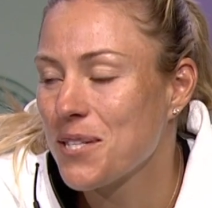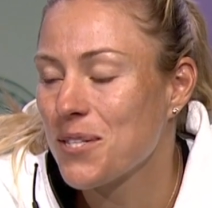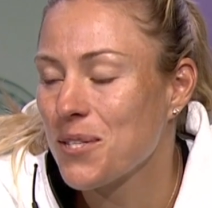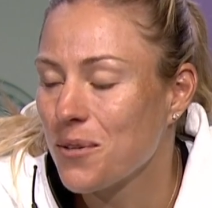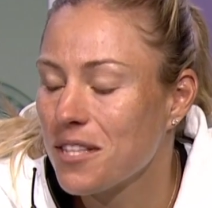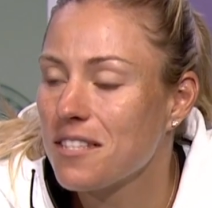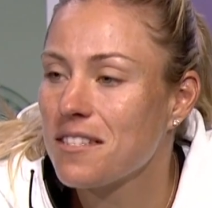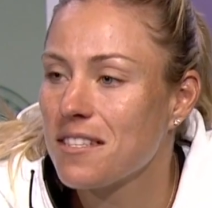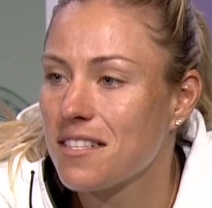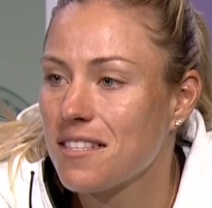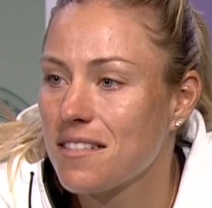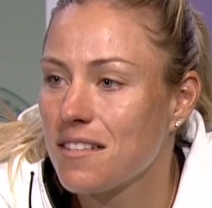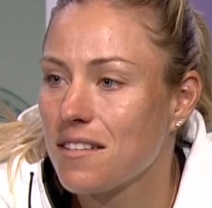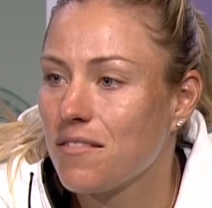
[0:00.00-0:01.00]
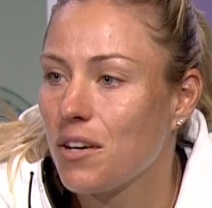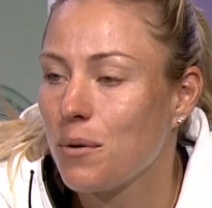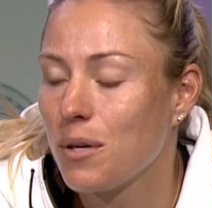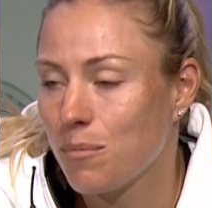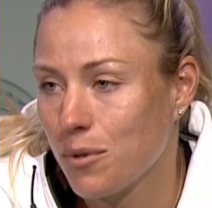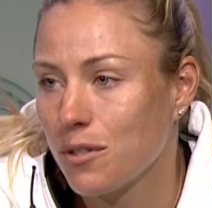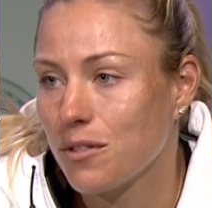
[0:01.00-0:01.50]
So this is very
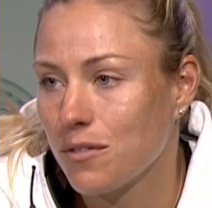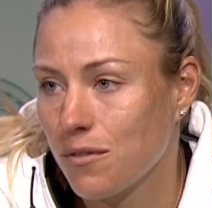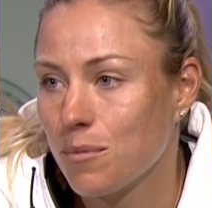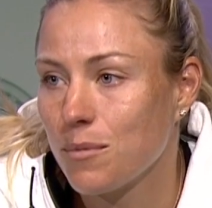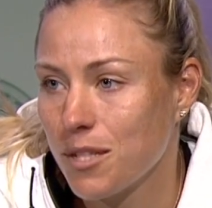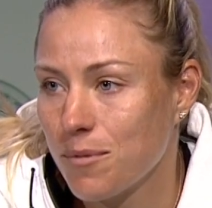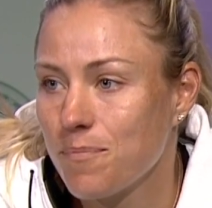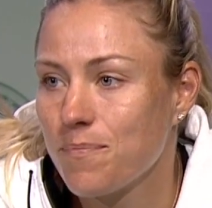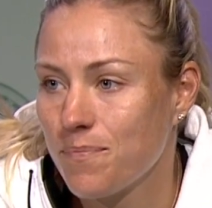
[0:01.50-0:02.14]
important for me.